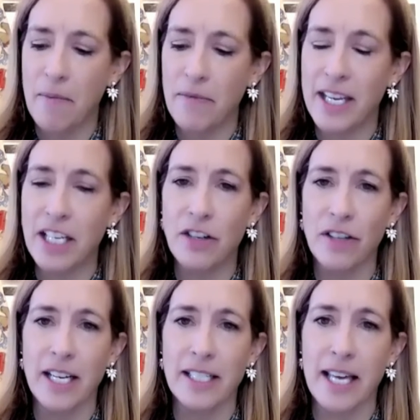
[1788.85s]
these are
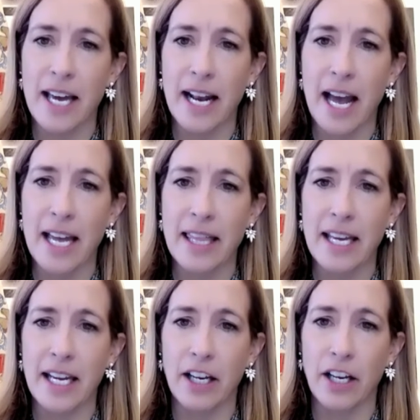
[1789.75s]
things that I
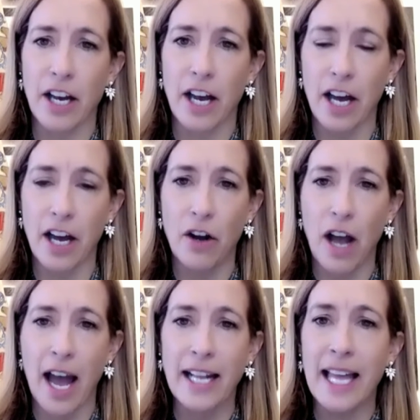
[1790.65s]
think
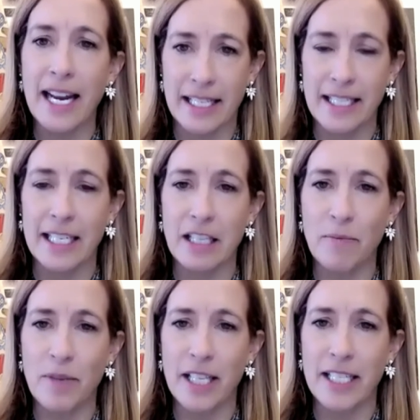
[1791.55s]
I'd like to see
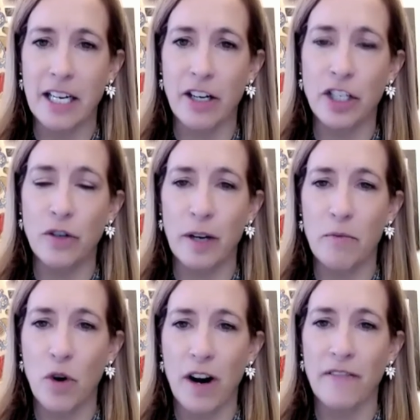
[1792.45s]
the military
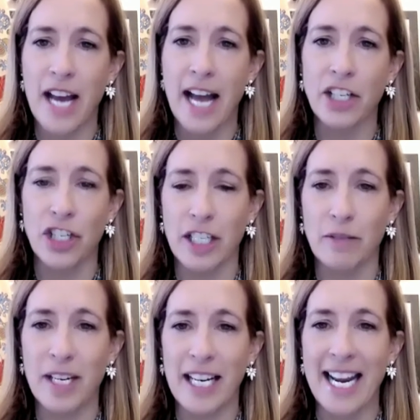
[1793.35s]
doing more of, not
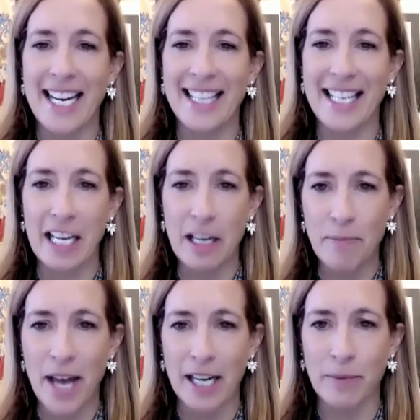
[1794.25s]
just mitigating the
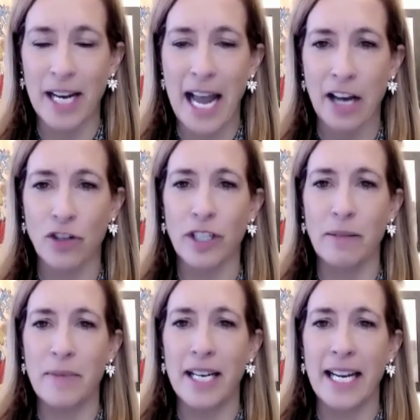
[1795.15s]
impact, but actually
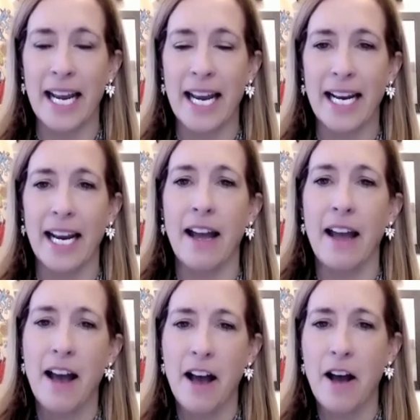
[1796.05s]
mitigating
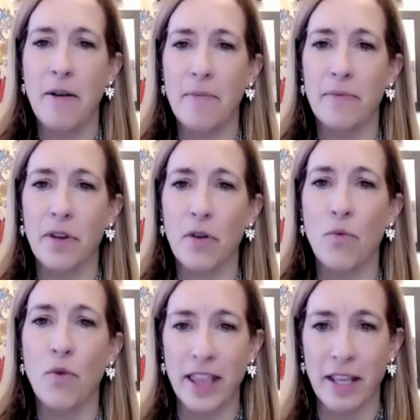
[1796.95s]

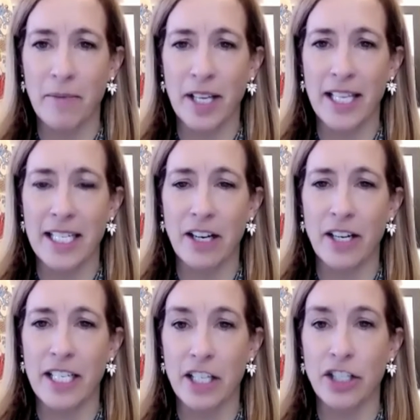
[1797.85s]
what the
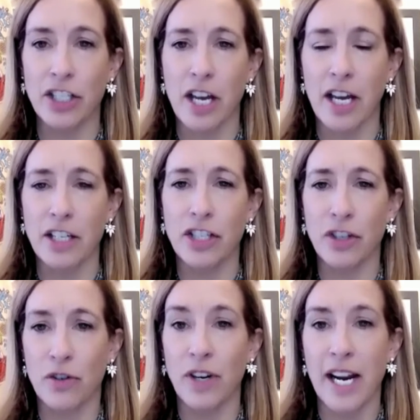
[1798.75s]
military does
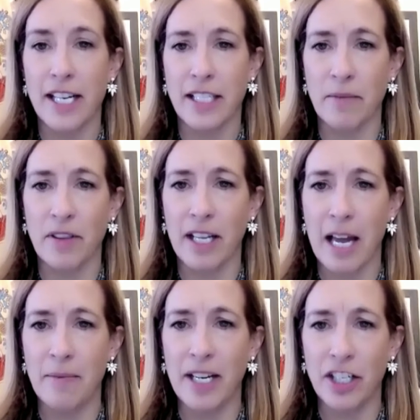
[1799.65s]
to create some of the
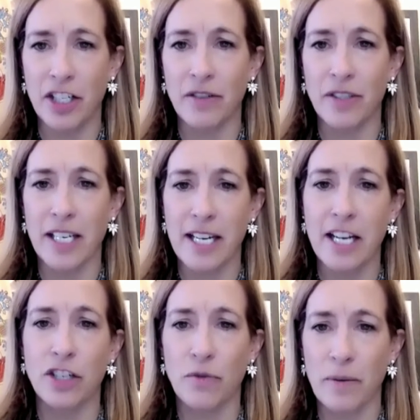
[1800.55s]
climate issues
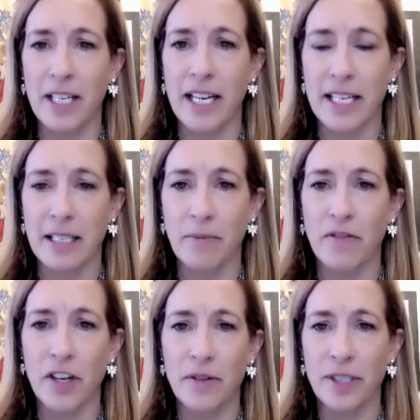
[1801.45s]
and to remediate some of
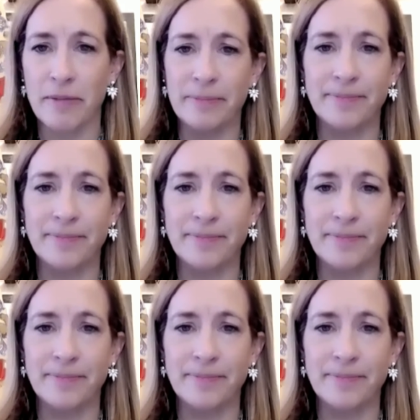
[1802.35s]
those.